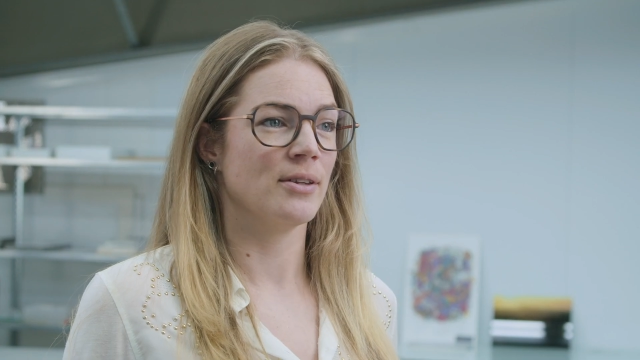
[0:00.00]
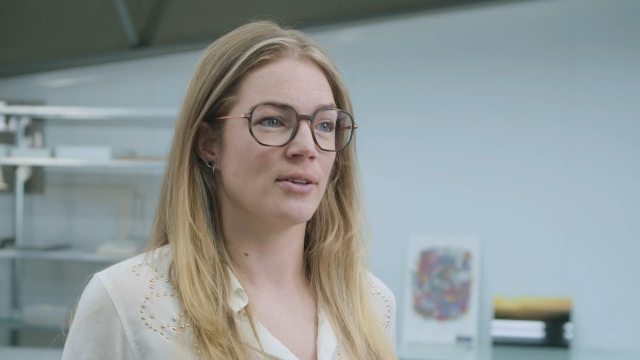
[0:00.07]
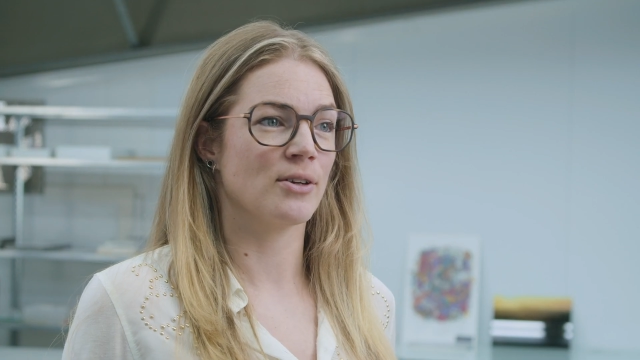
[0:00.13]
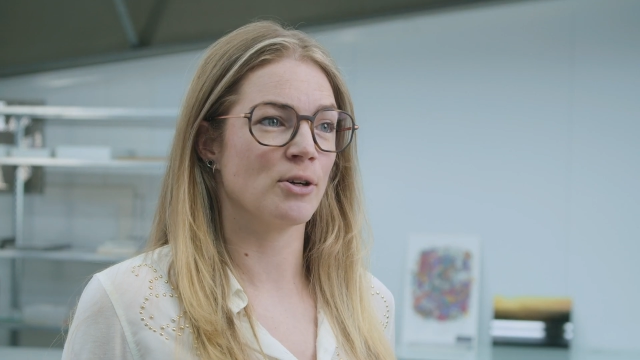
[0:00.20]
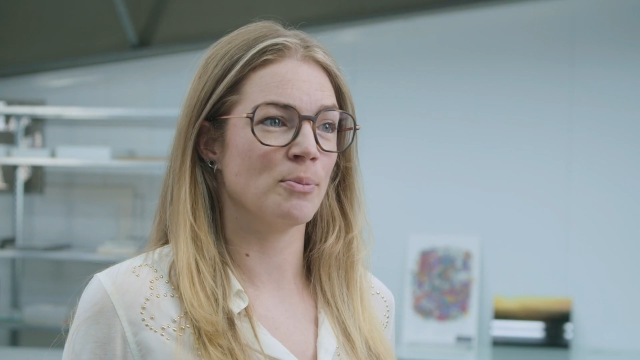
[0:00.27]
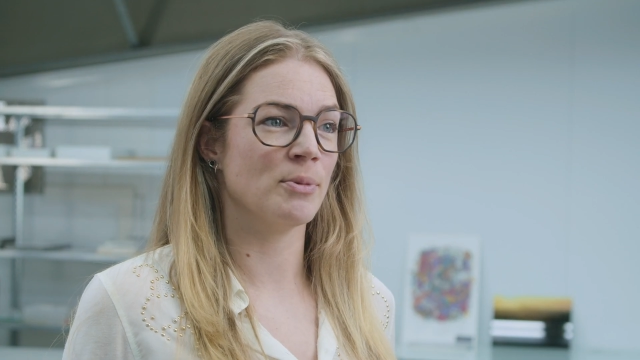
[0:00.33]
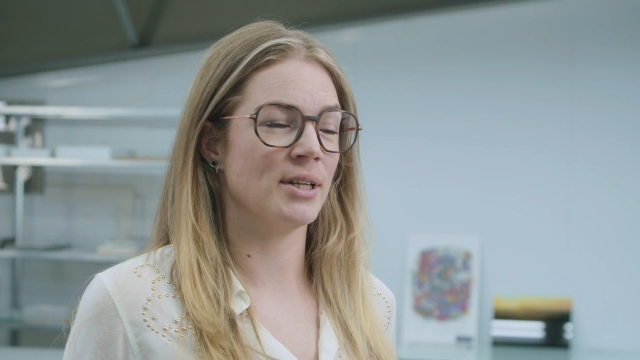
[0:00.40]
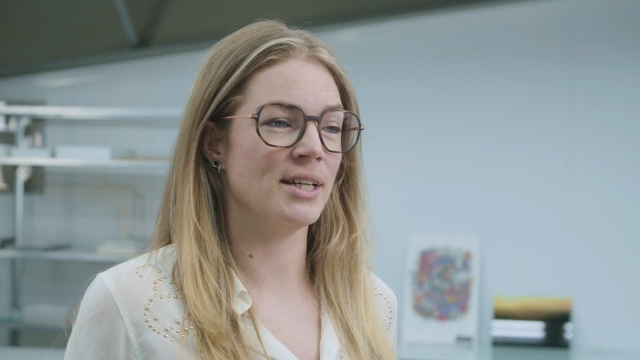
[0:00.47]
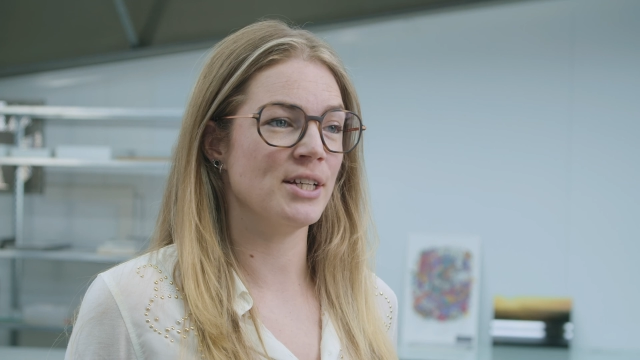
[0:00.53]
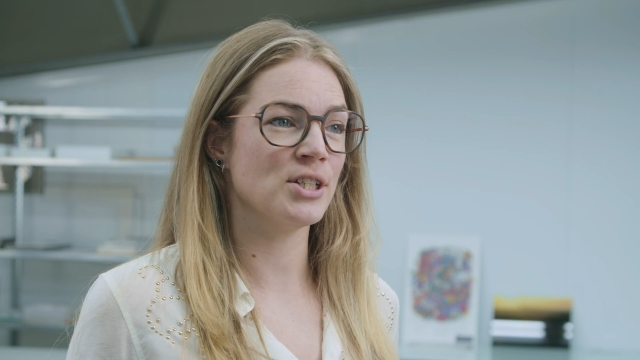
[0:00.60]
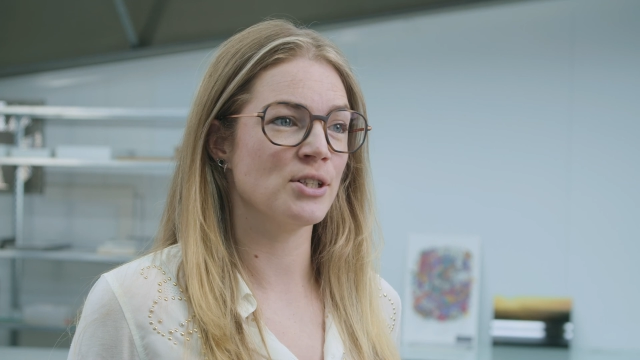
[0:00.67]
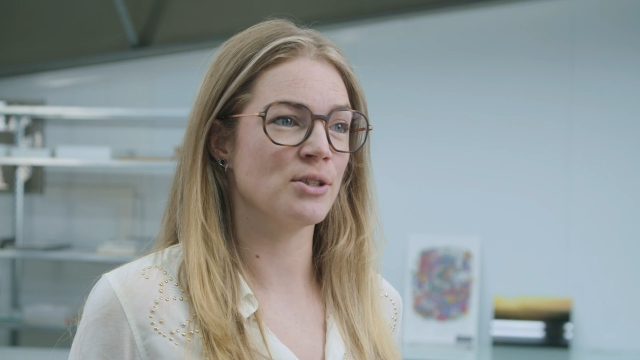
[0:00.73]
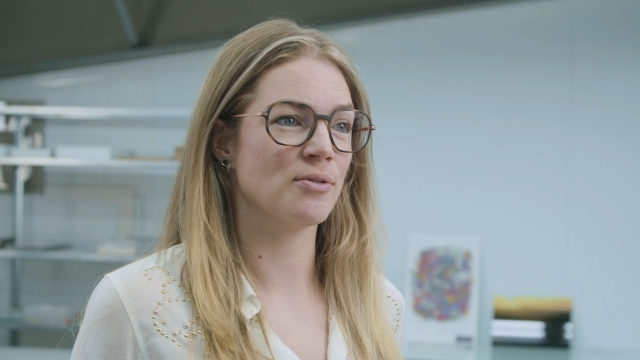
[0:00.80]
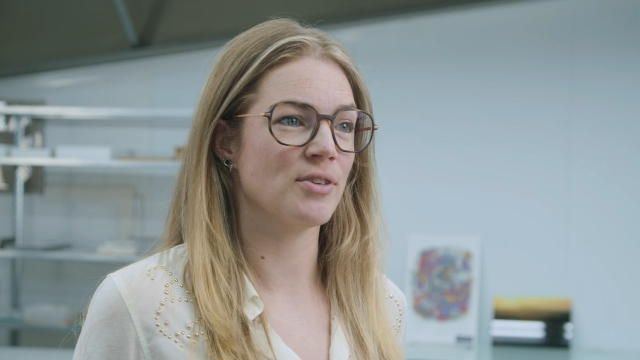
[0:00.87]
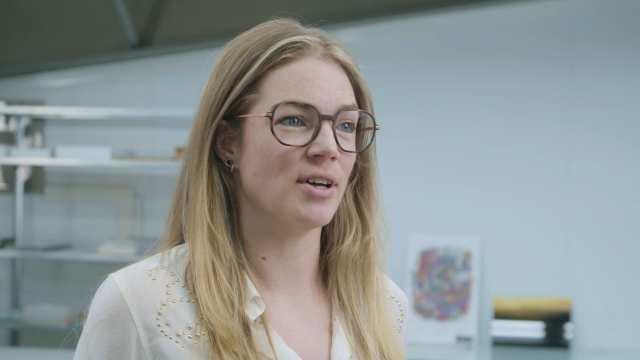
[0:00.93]
The
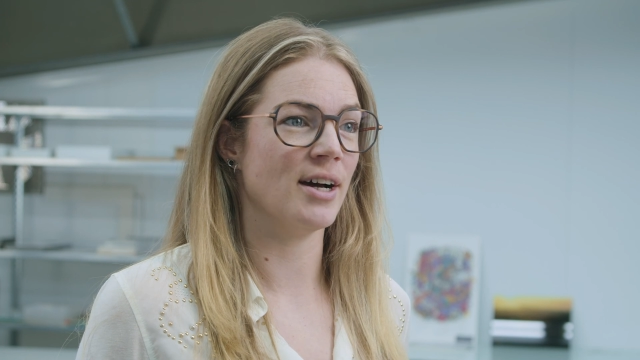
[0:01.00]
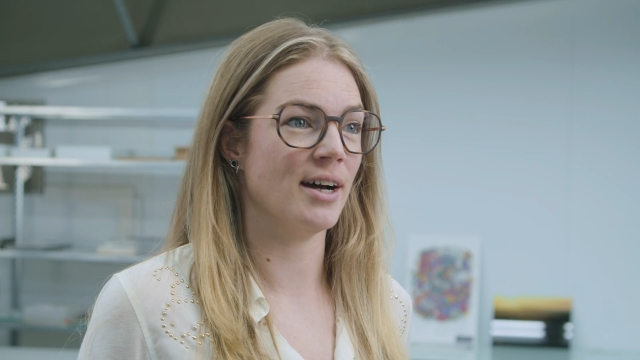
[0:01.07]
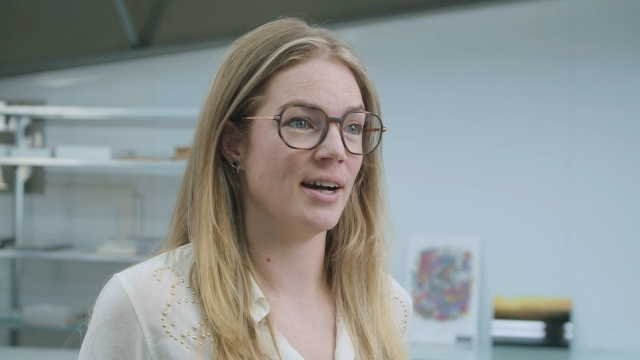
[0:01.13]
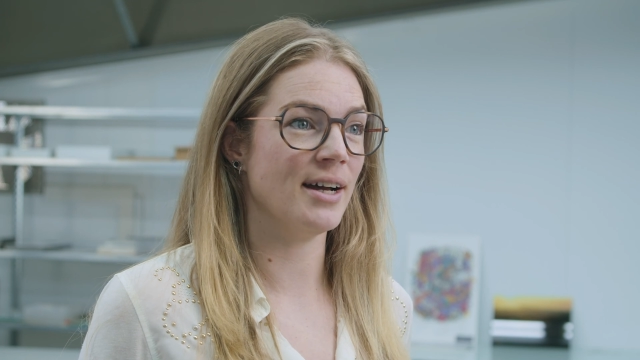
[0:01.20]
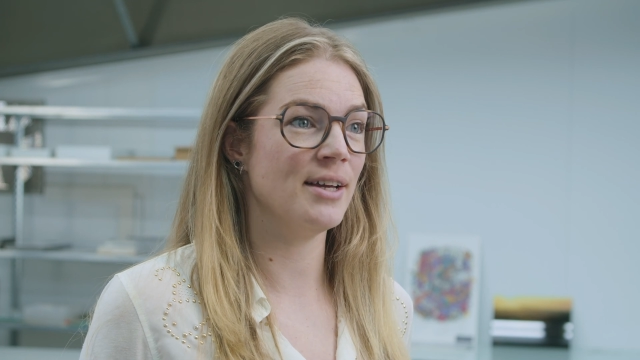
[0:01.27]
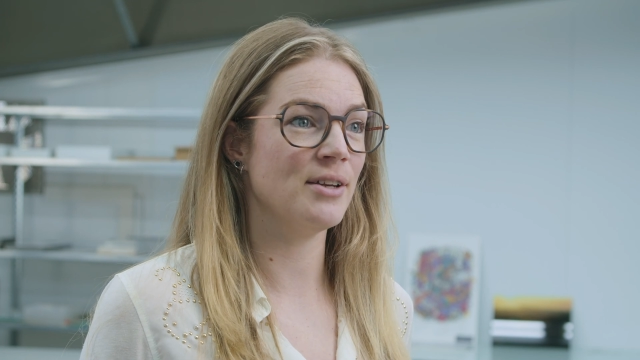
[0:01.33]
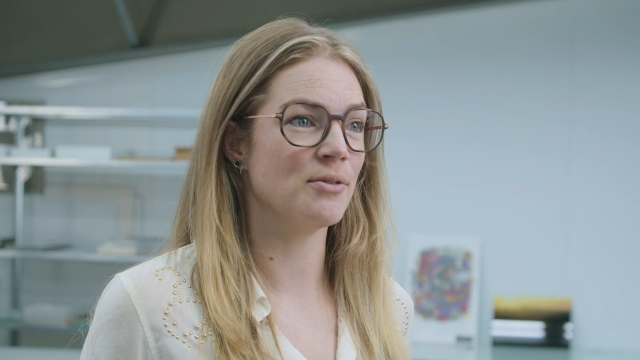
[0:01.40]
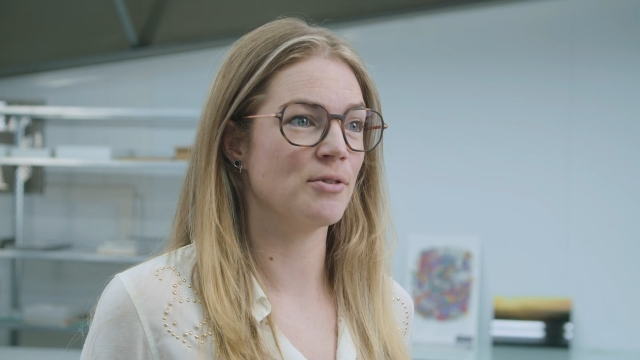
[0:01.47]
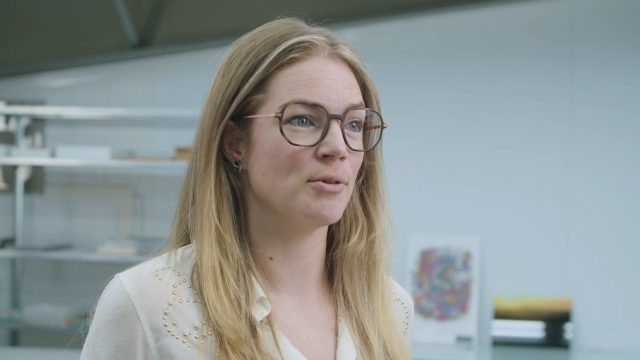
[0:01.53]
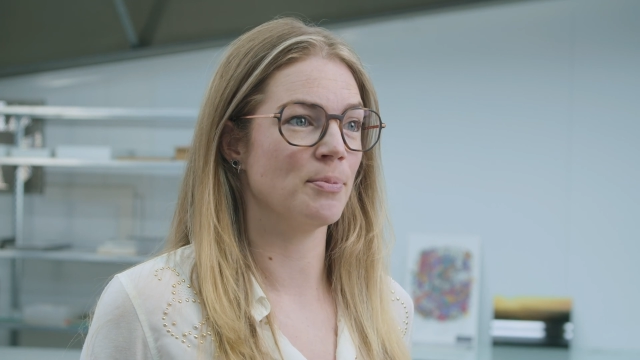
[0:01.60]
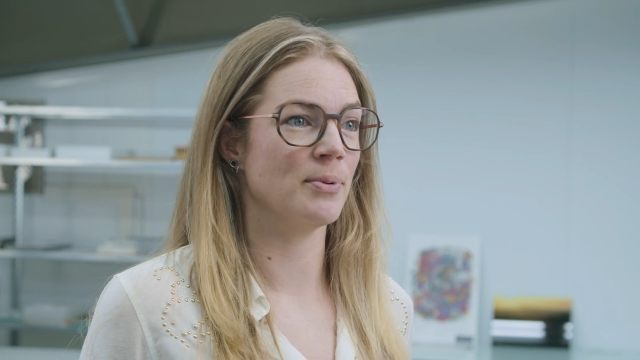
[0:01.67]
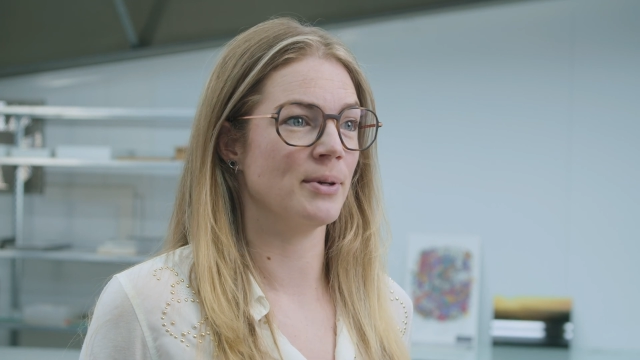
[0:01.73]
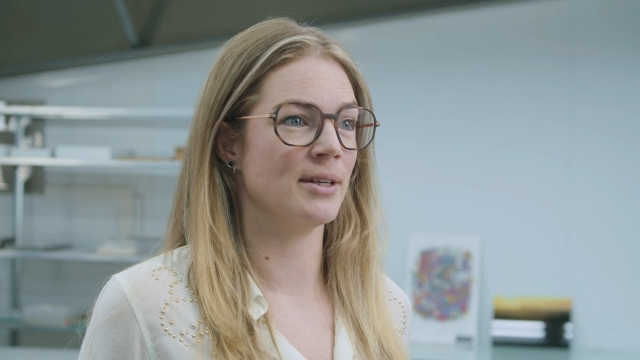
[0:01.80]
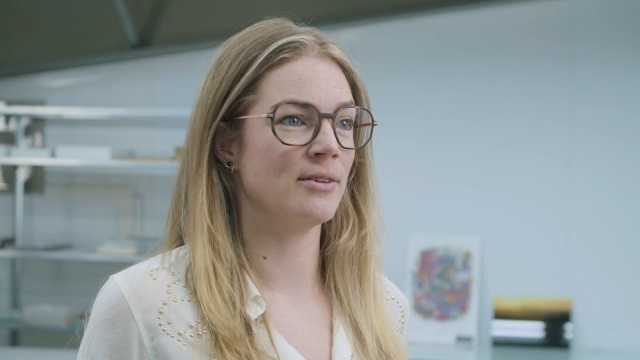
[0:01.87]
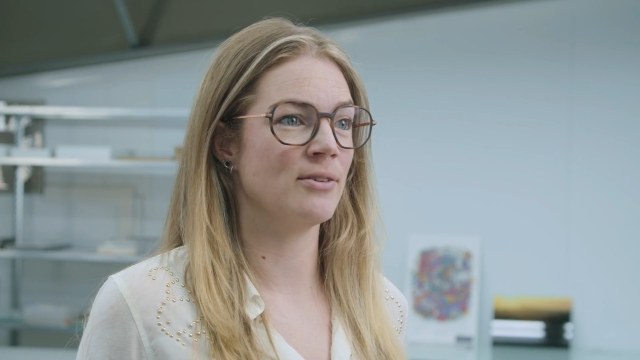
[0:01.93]
combination of the height of the
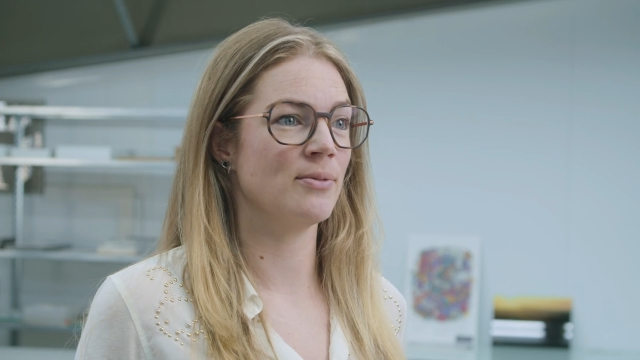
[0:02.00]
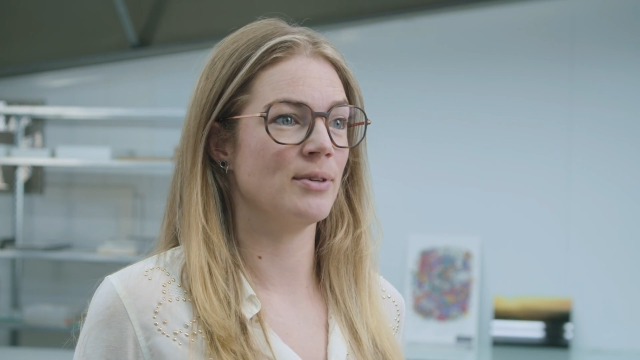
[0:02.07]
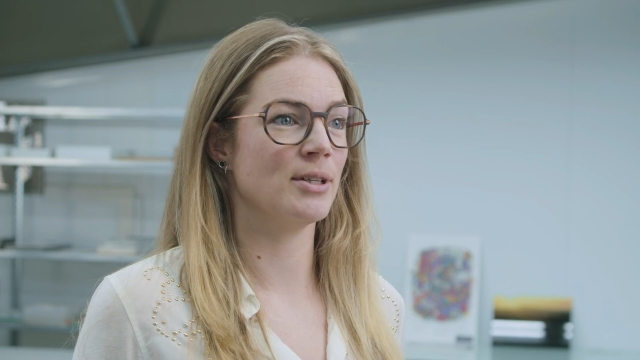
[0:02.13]
print